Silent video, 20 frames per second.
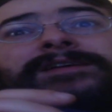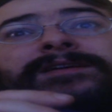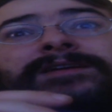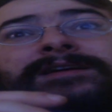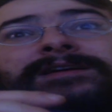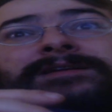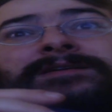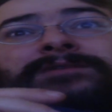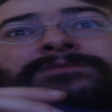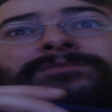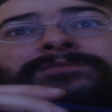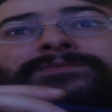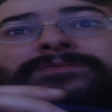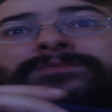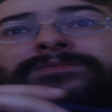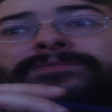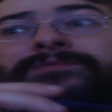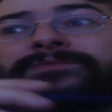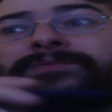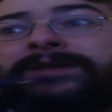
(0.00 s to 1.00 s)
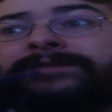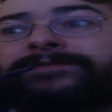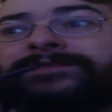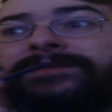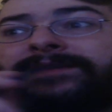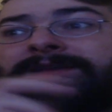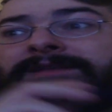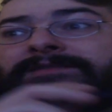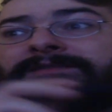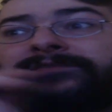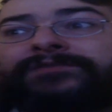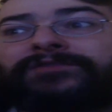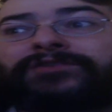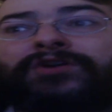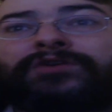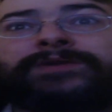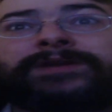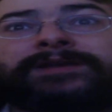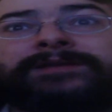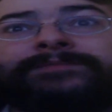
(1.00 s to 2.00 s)
Uh, we have to get this
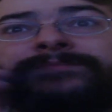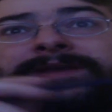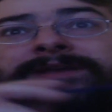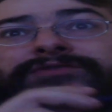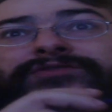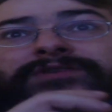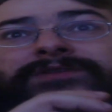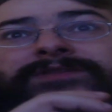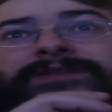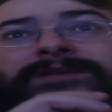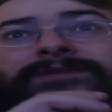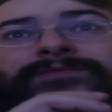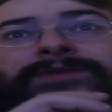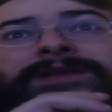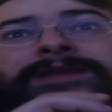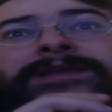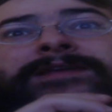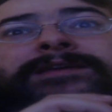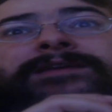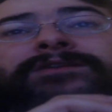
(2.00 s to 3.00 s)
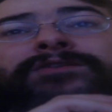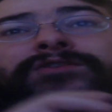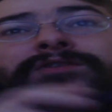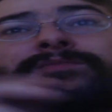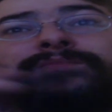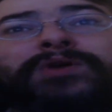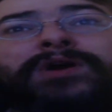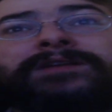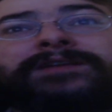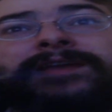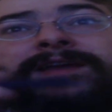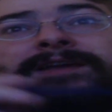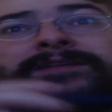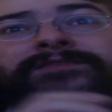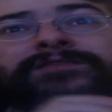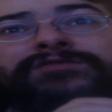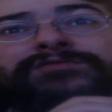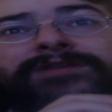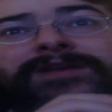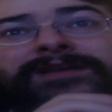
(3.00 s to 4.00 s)
going and make sure that we can get a good podcast
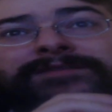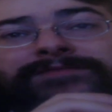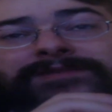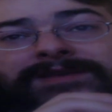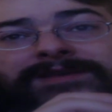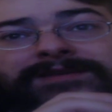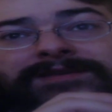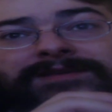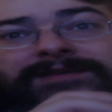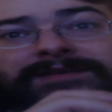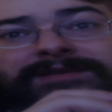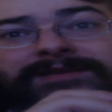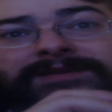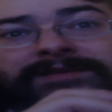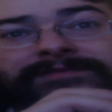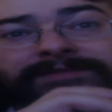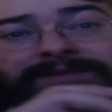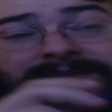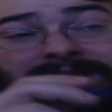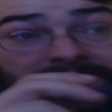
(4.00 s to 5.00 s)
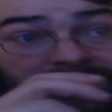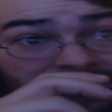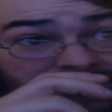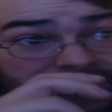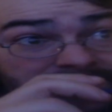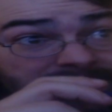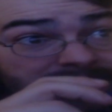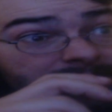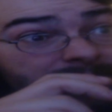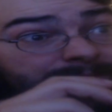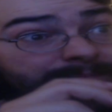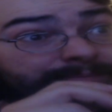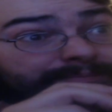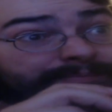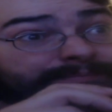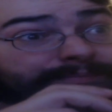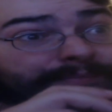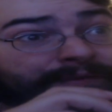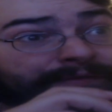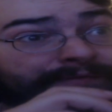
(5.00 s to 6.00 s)
going every day. Every day.
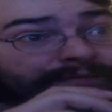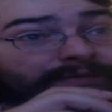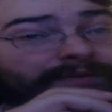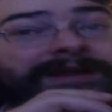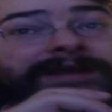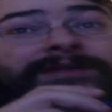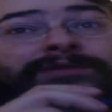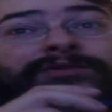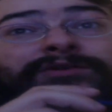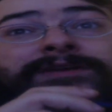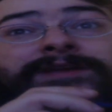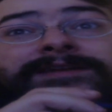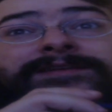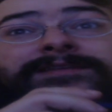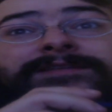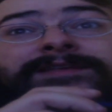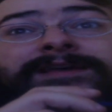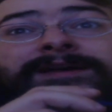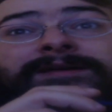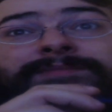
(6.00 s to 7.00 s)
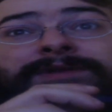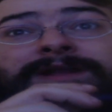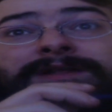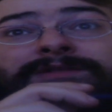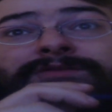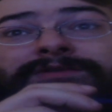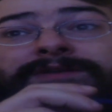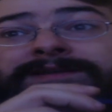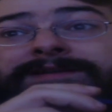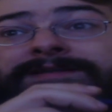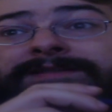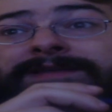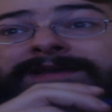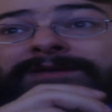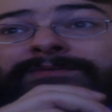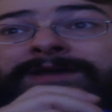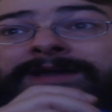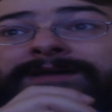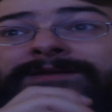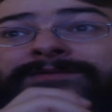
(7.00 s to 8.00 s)
Before I look into that, but I look into
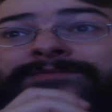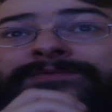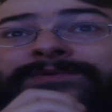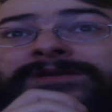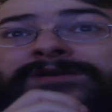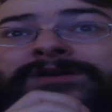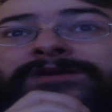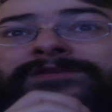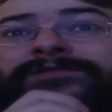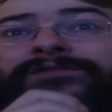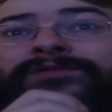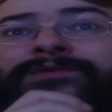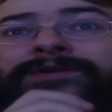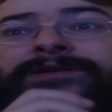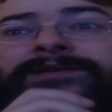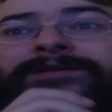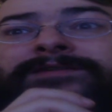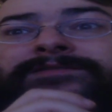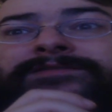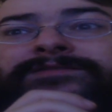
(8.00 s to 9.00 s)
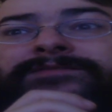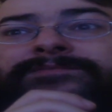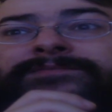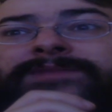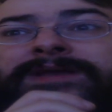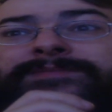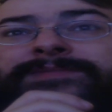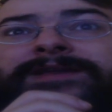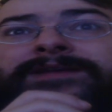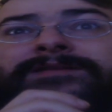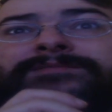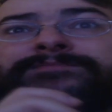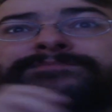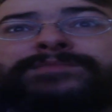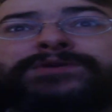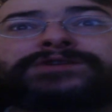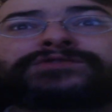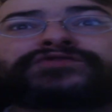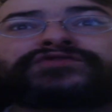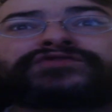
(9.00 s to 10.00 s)
that. We also want to maybe get a
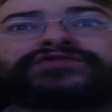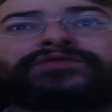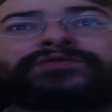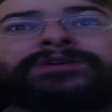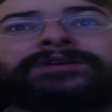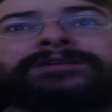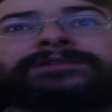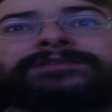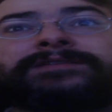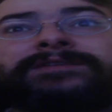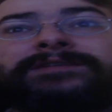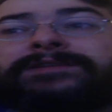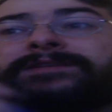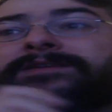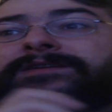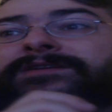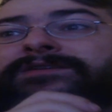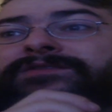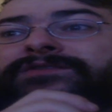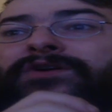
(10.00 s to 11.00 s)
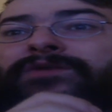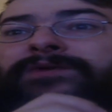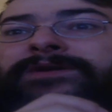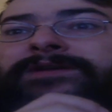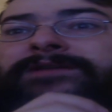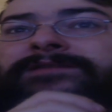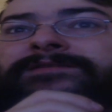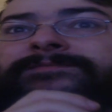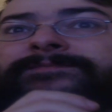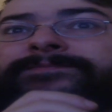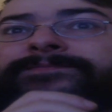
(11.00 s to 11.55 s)
merch store going.